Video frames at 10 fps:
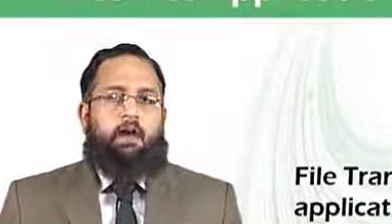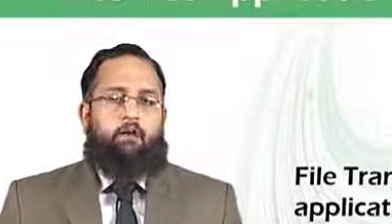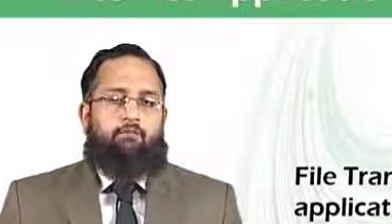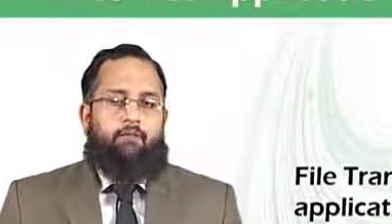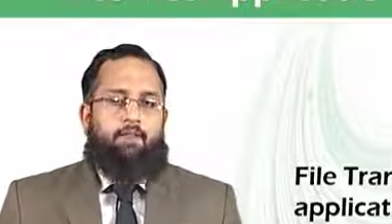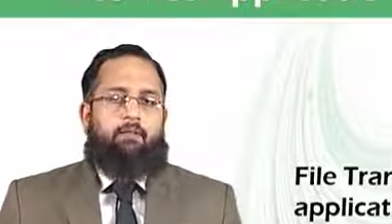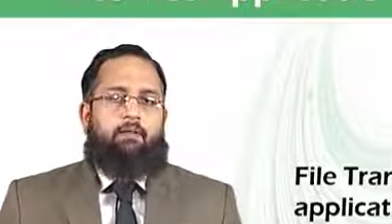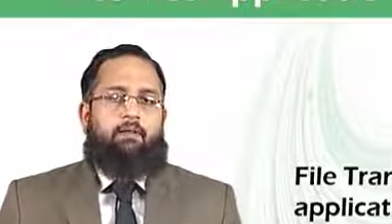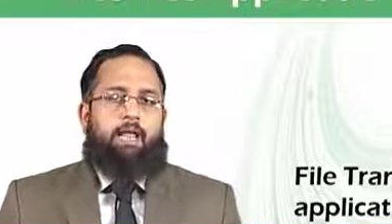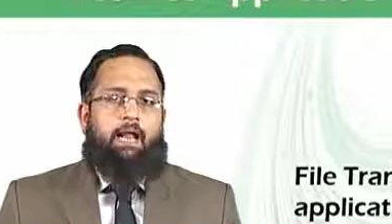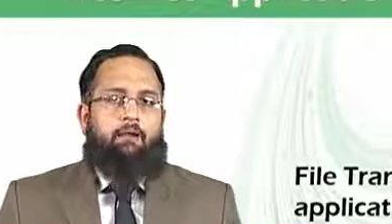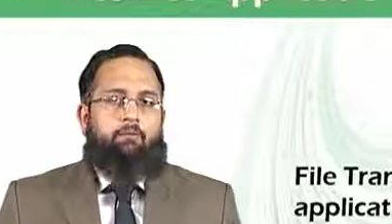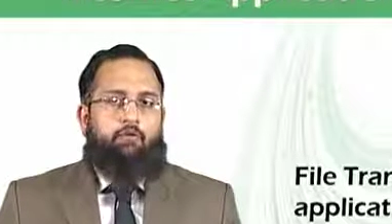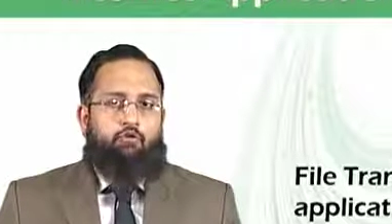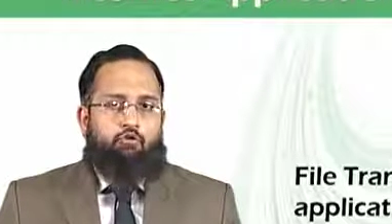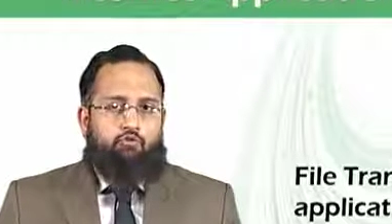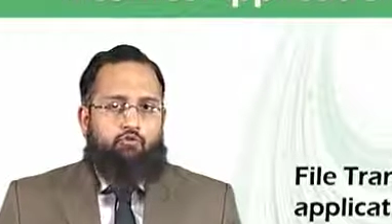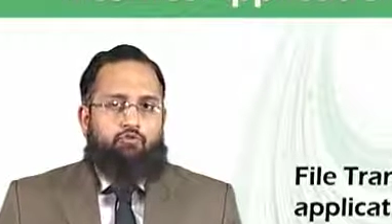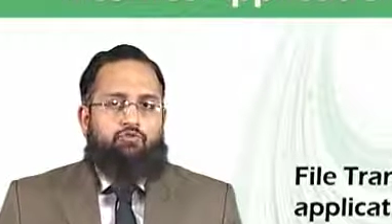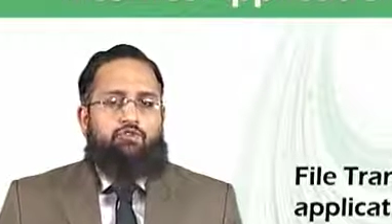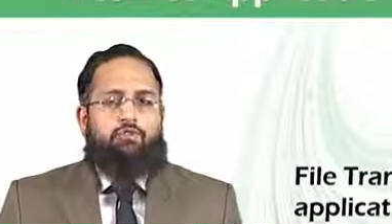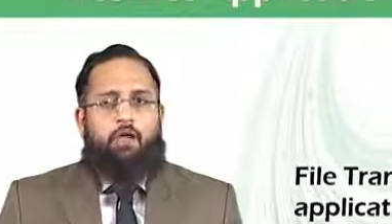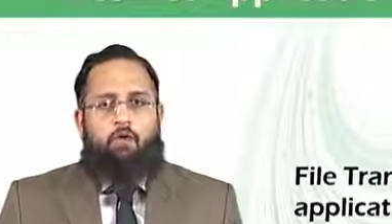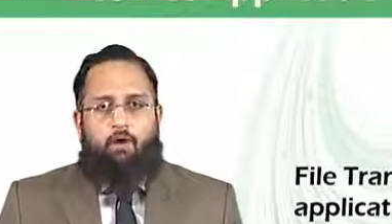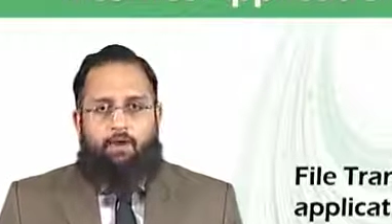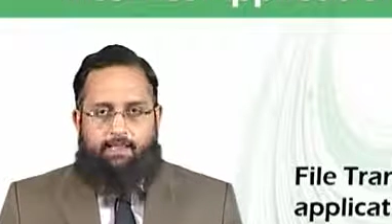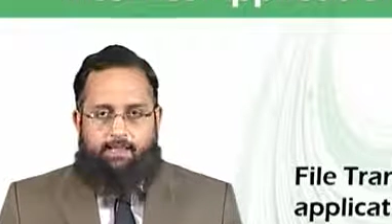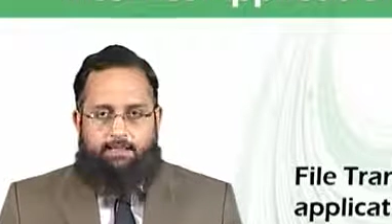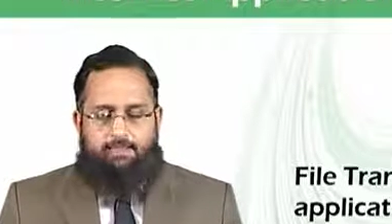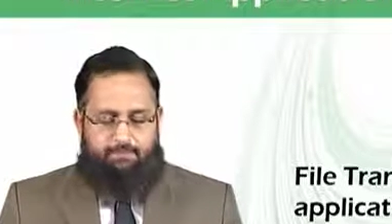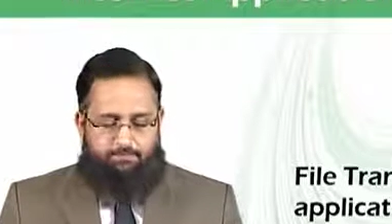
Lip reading: available and being used nowadays.